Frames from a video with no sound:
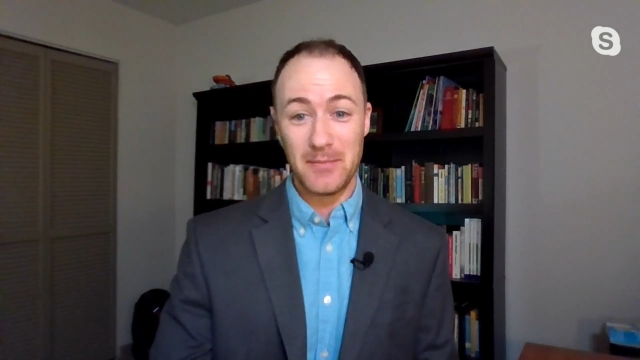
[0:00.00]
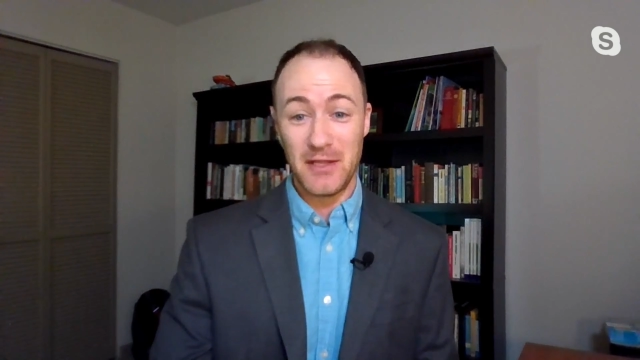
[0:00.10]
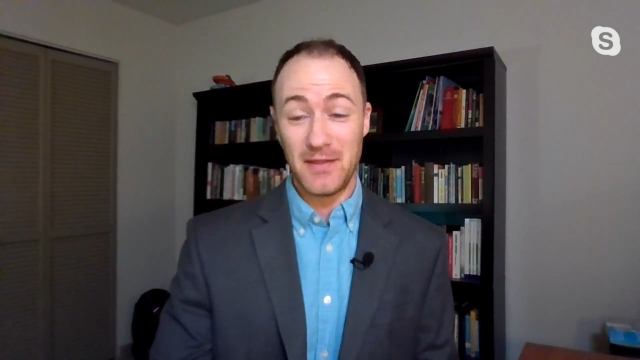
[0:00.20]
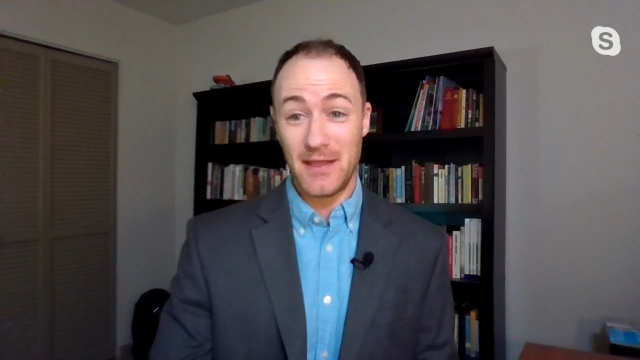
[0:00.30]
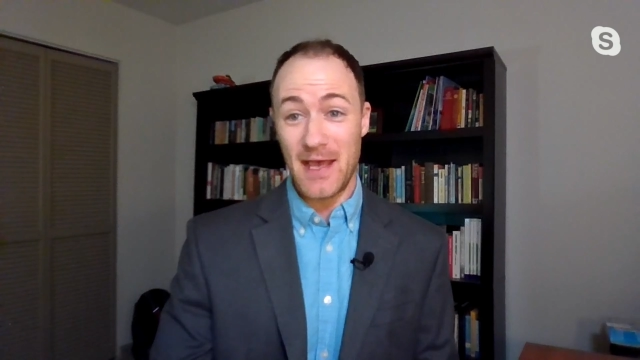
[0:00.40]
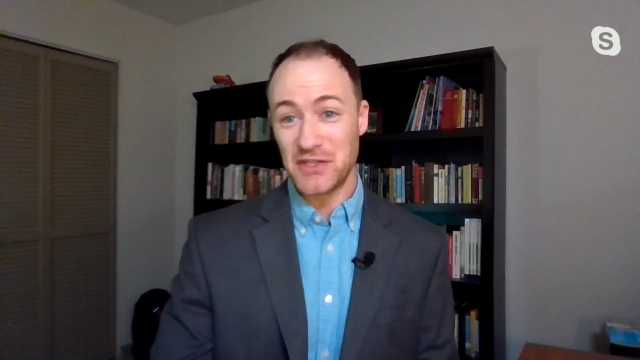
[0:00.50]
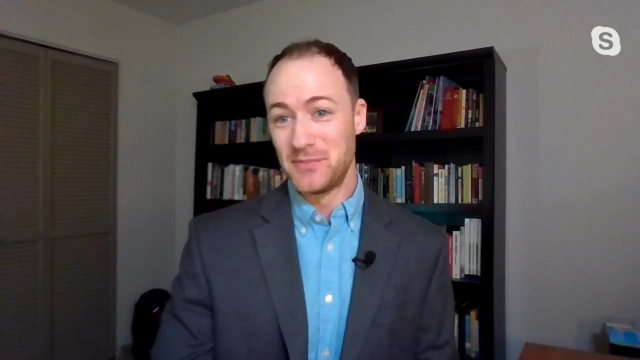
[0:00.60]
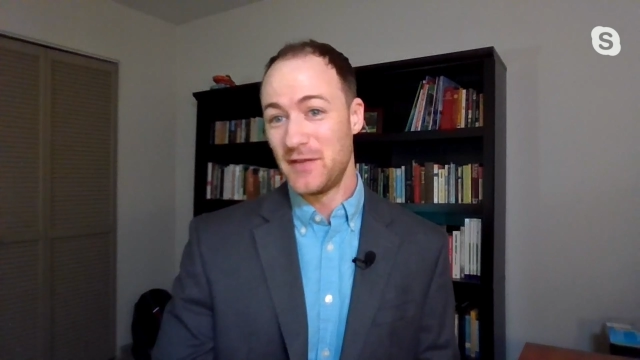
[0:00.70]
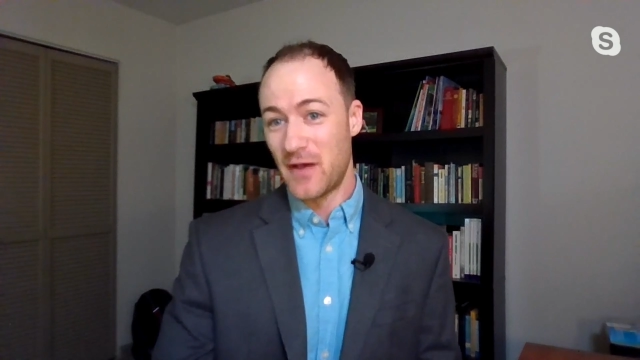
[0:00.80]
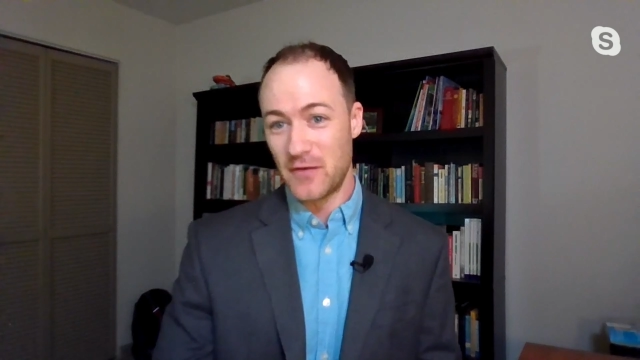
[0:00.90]
I mean, the
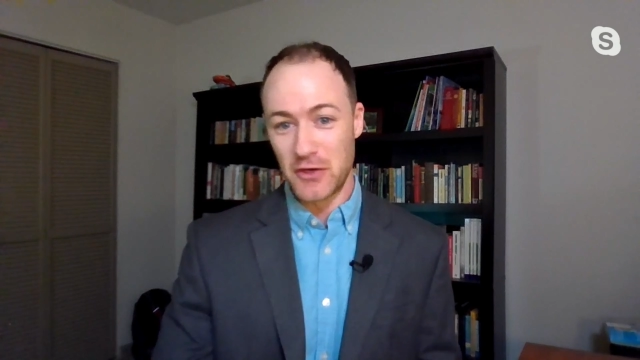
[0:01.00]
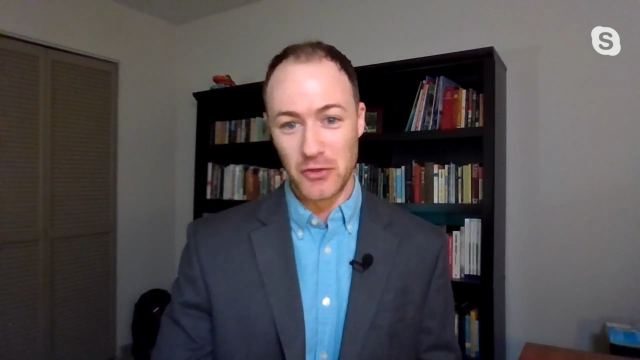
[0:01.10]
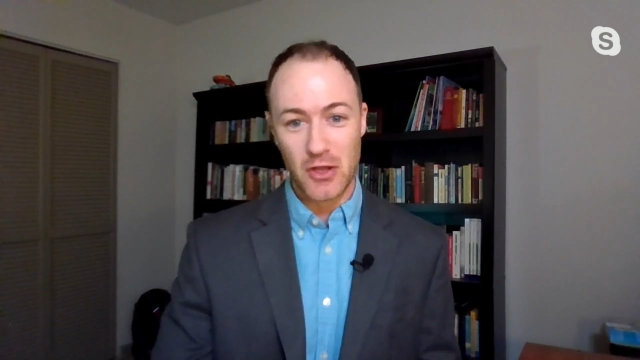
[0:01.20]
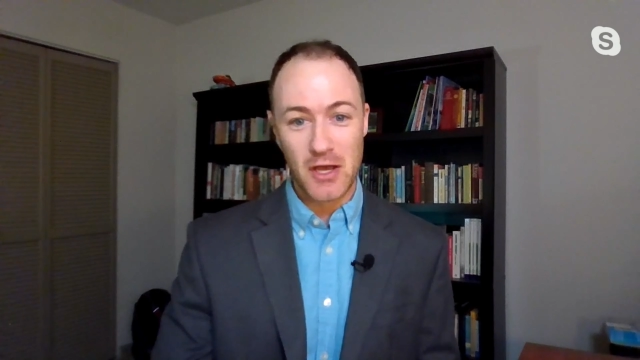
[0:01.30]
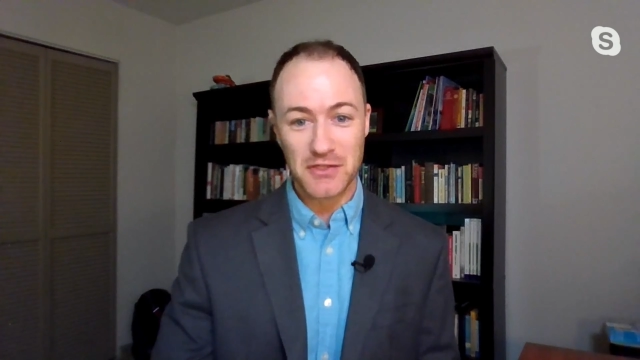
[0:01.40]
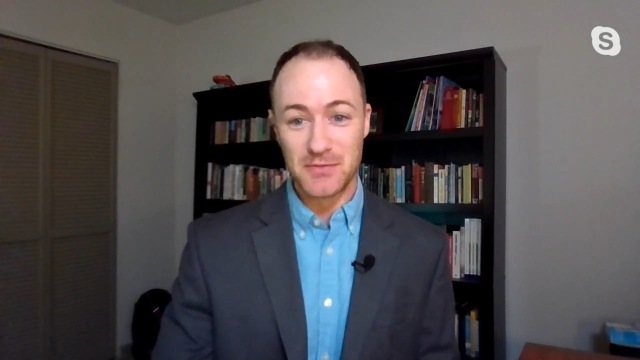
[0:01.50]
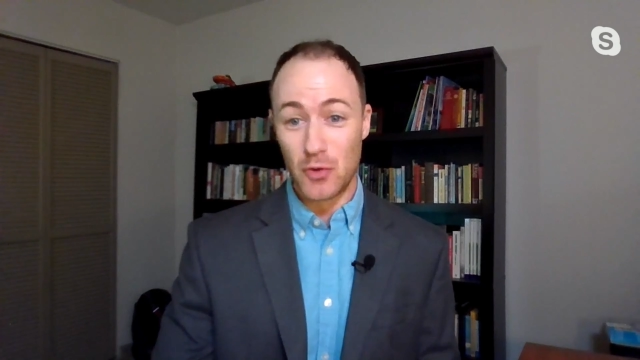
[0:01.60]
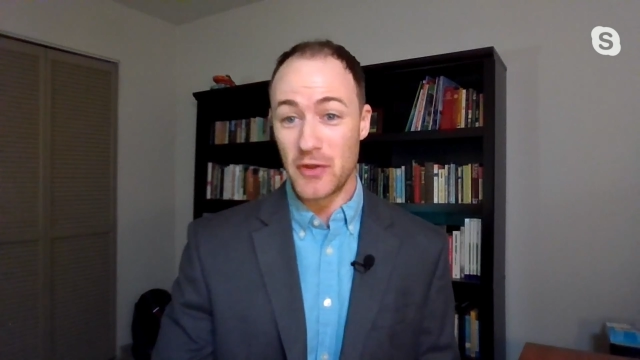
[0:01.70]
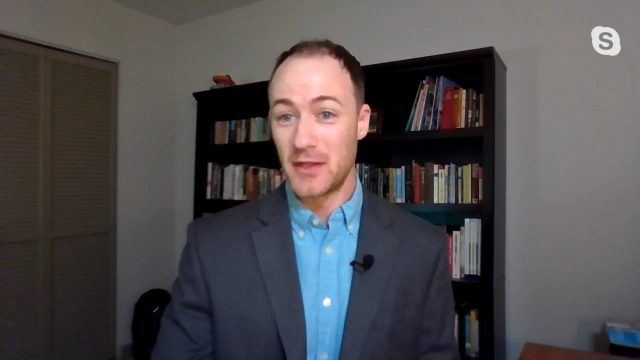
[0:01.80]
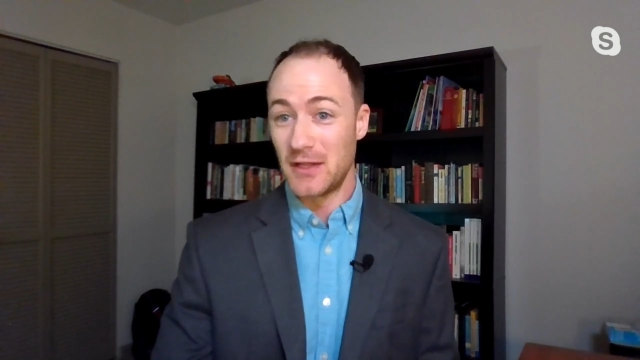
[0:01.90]
S&P 500 lost
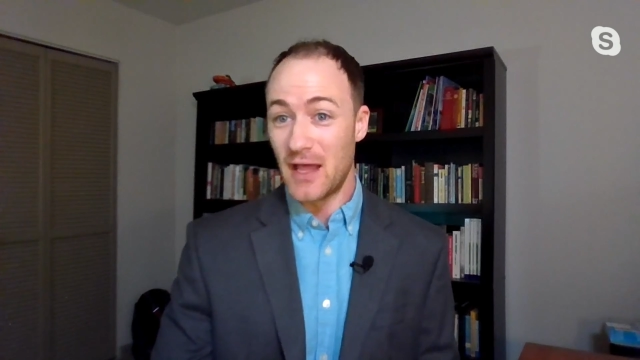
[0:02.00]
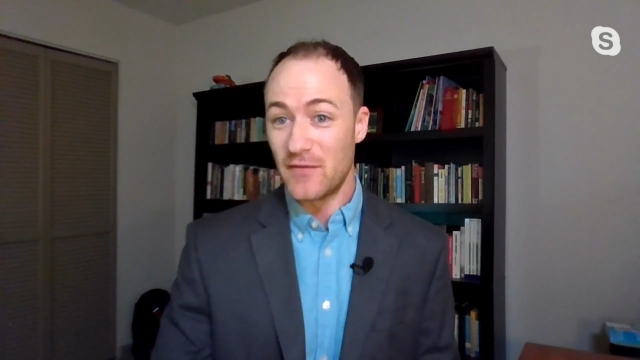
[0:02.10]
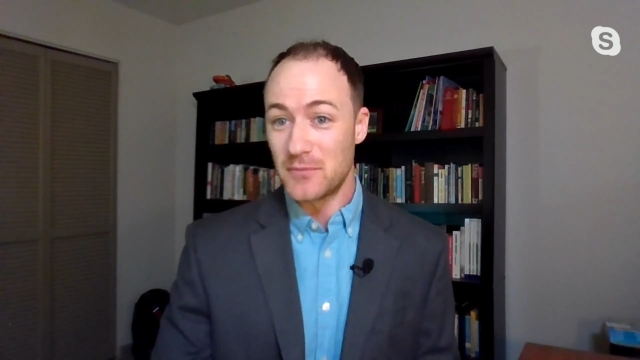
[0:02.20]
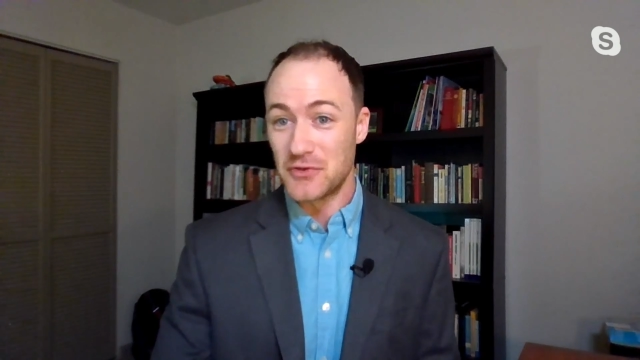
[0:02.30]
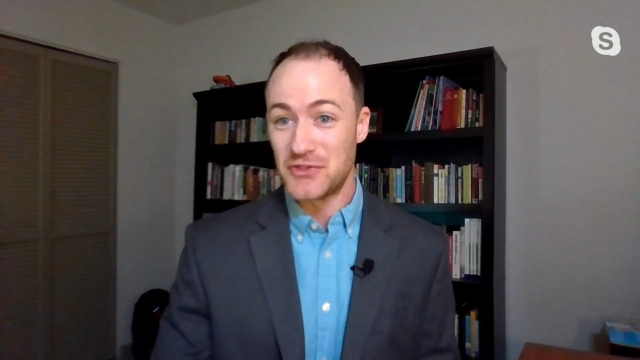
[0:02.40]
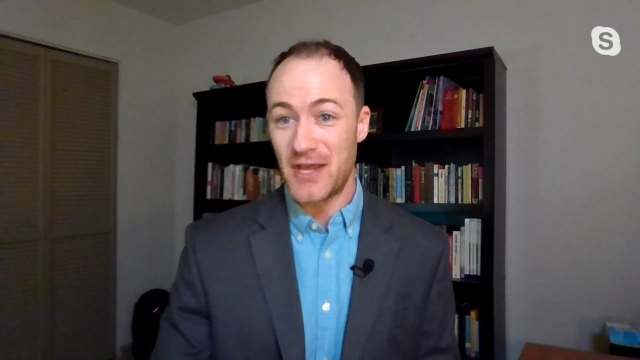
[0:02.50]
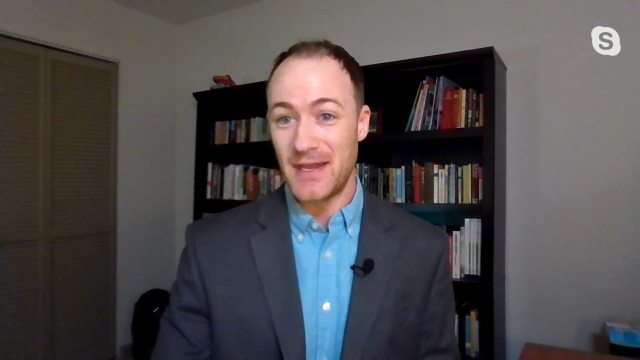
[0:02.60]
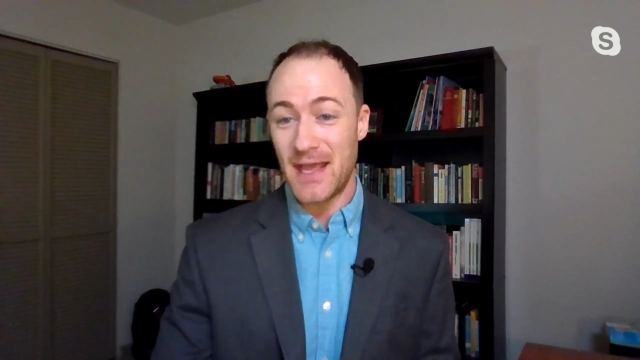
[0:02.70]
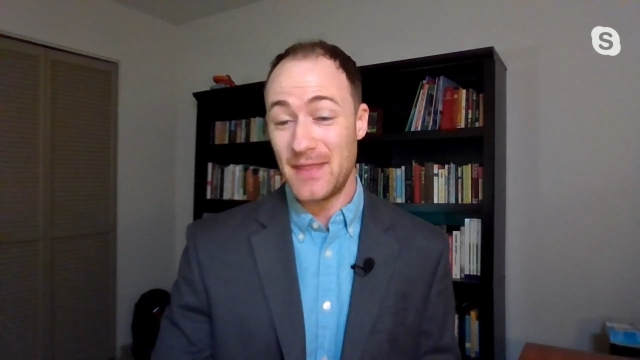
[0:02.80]
more than 11%,